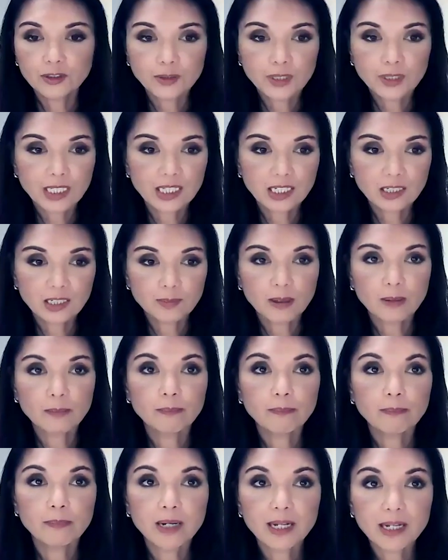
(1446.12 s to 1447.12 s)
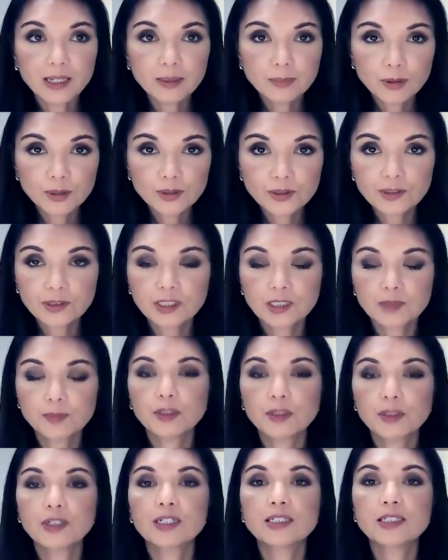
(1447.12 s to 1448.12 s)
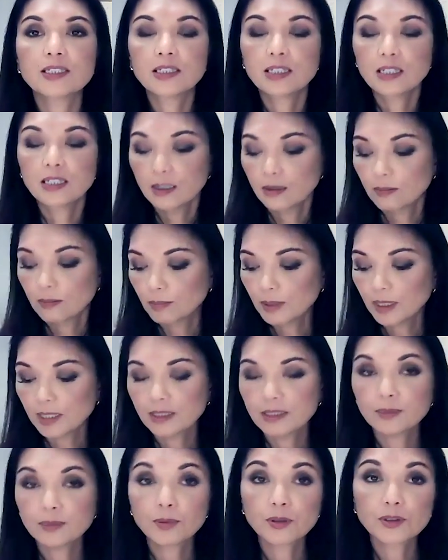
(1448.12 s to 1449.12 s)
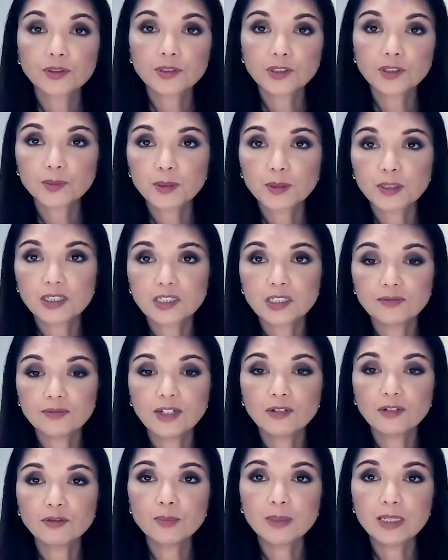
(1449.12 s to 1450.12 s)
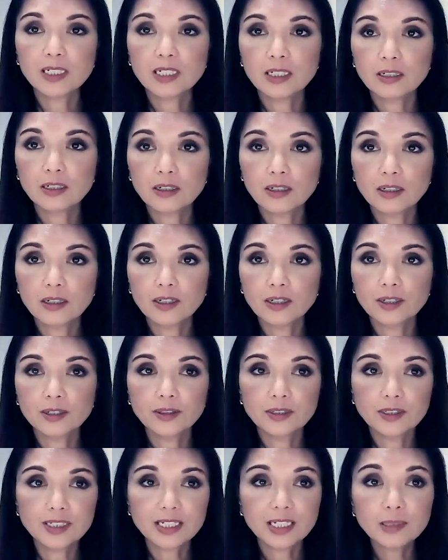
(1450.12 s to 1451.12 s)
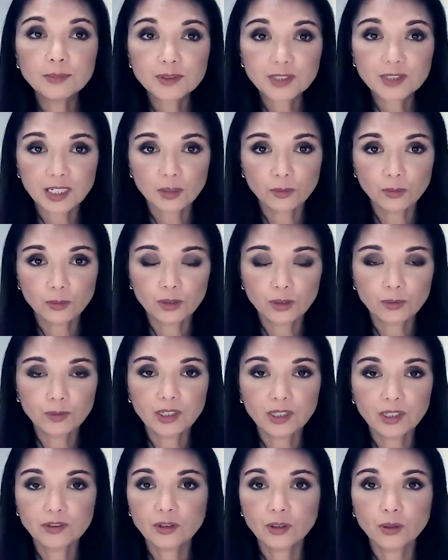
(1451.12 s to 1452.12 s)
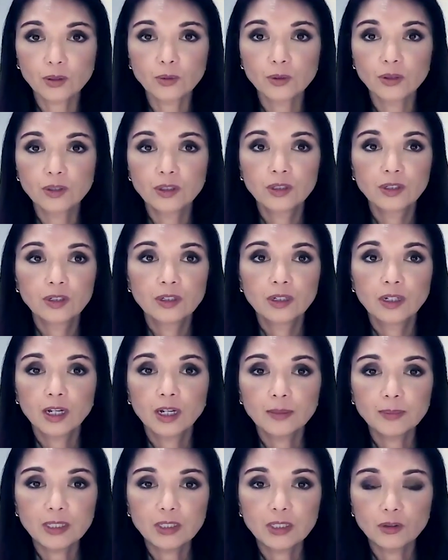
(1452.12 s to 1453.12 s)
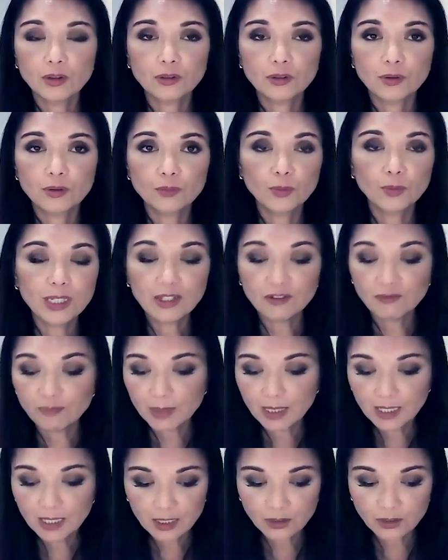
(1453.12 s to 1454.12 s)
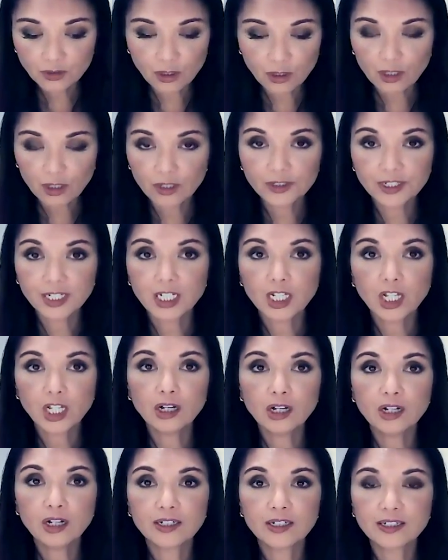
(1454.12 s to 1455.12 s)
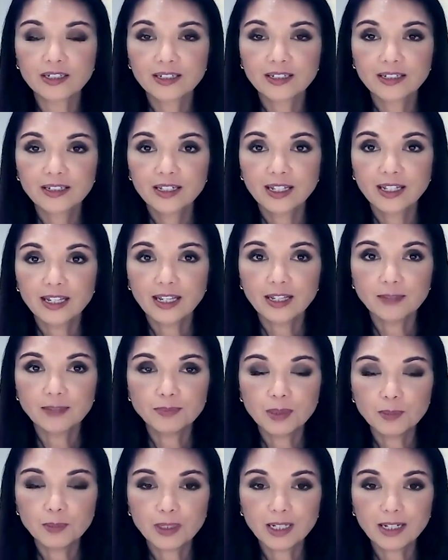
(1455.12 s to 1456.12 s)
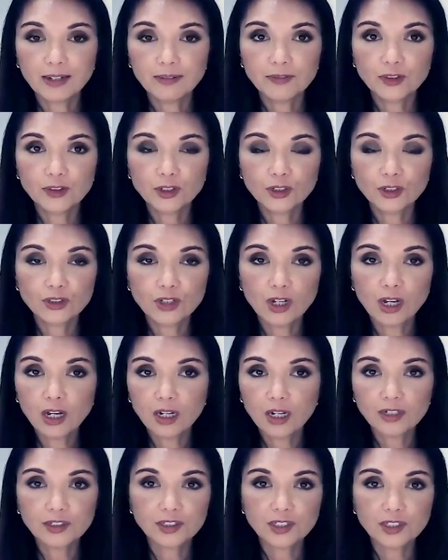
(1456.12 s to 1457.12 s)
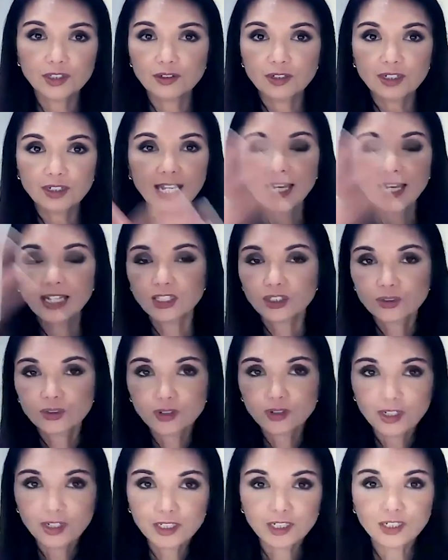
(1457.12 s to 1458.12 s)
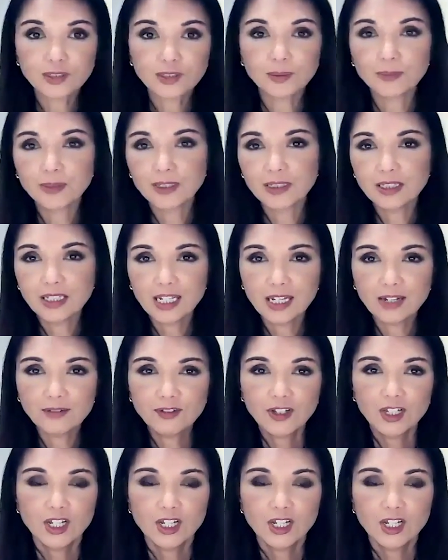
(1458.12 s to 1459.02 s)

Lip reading: do I think about my personal experience, but the personal experience of everybody on the teams that I work with. So, I mean, we have meetings all day long and people have their dogs and their cats crawling on them. And a